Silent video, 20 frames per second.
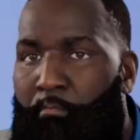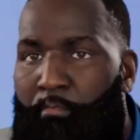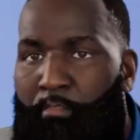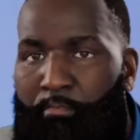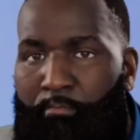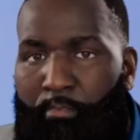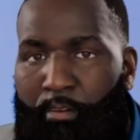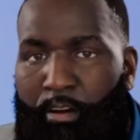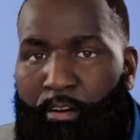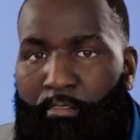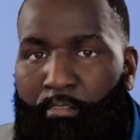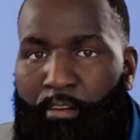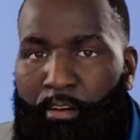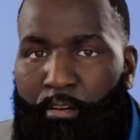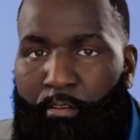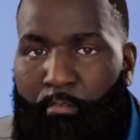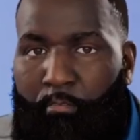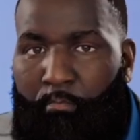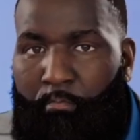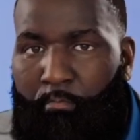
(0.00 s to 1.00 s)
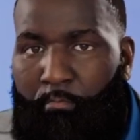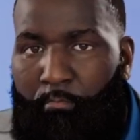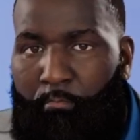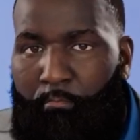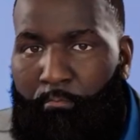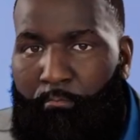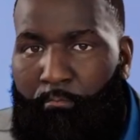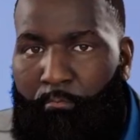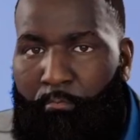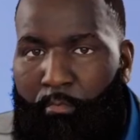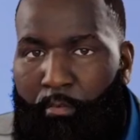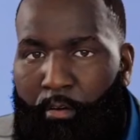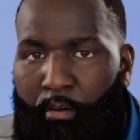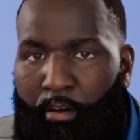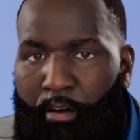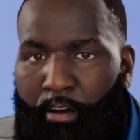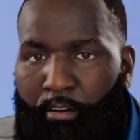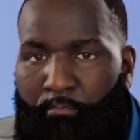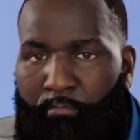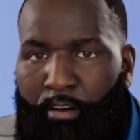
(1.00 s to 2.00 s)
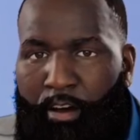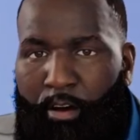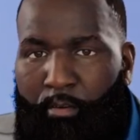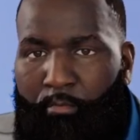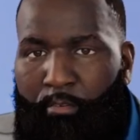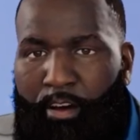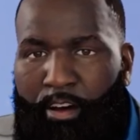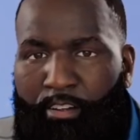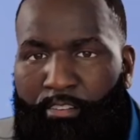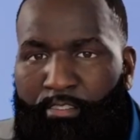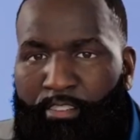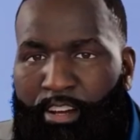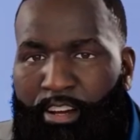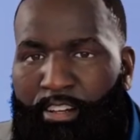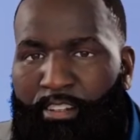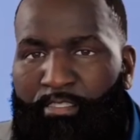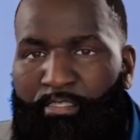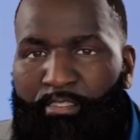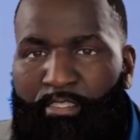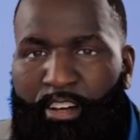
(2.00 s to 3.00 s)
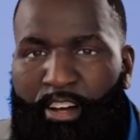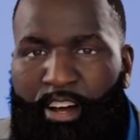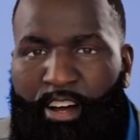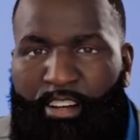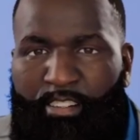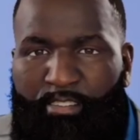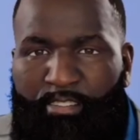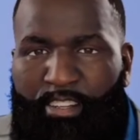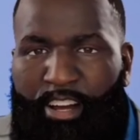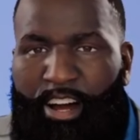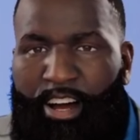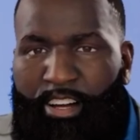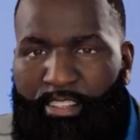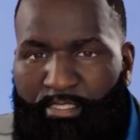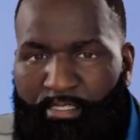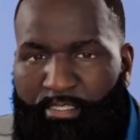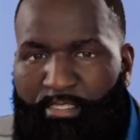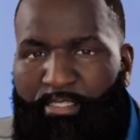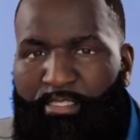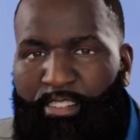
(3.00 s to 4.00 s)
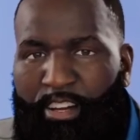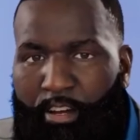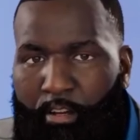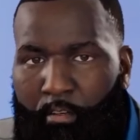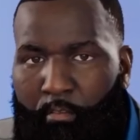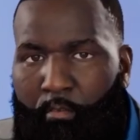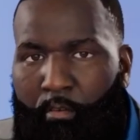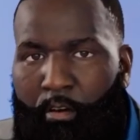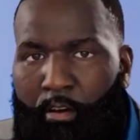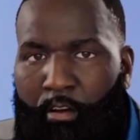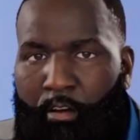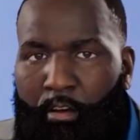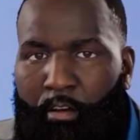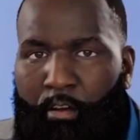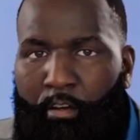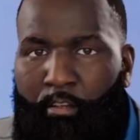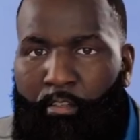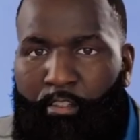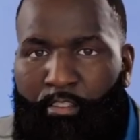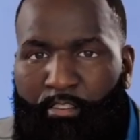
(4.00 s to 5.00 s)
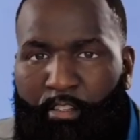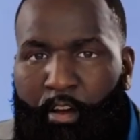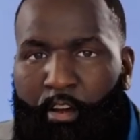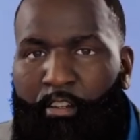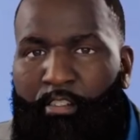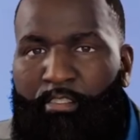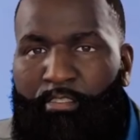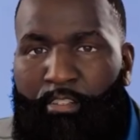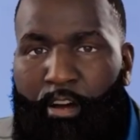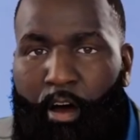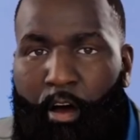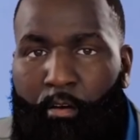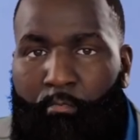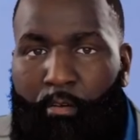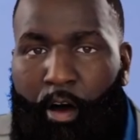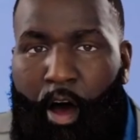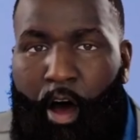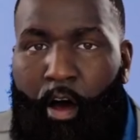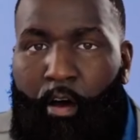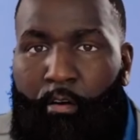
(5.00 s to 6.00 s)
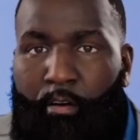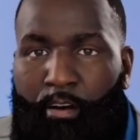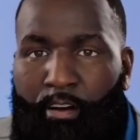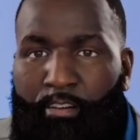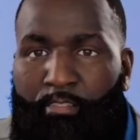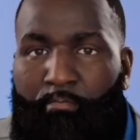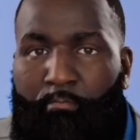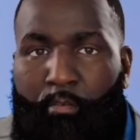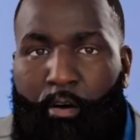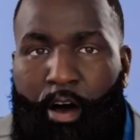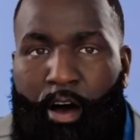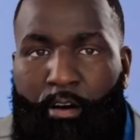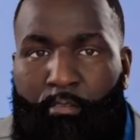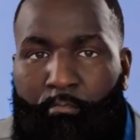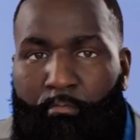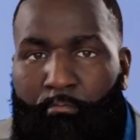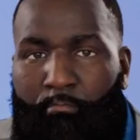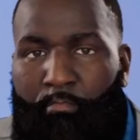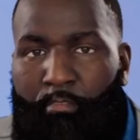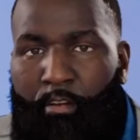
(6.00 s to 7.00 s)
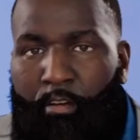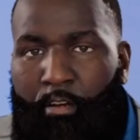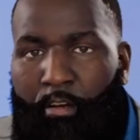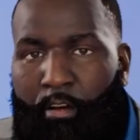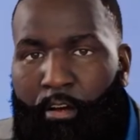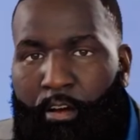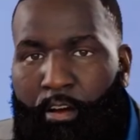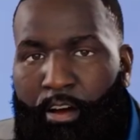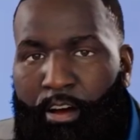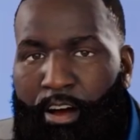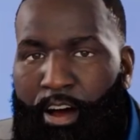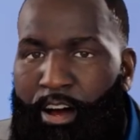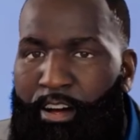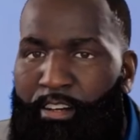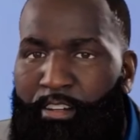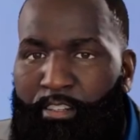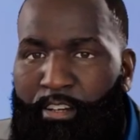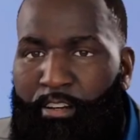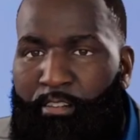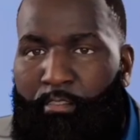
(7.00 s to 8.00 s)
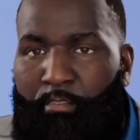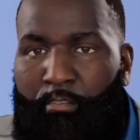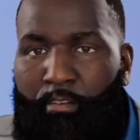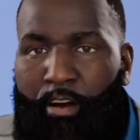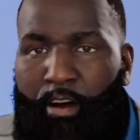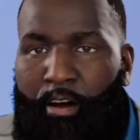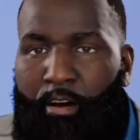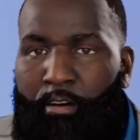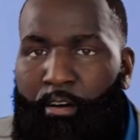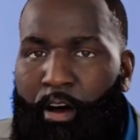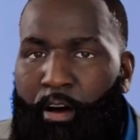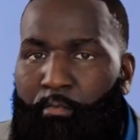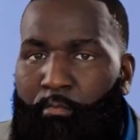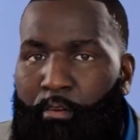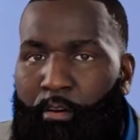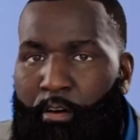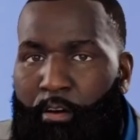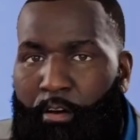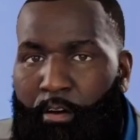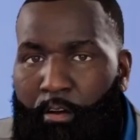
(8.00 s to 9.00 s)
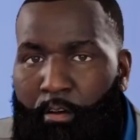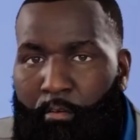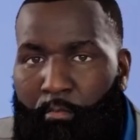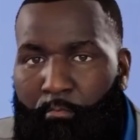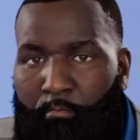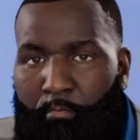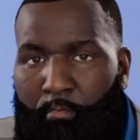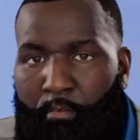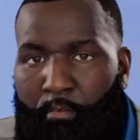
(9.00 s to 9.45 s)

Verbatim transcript: respect here. If MP thinks a change of scenery is going to solve all his problems, he got another thing coming to him.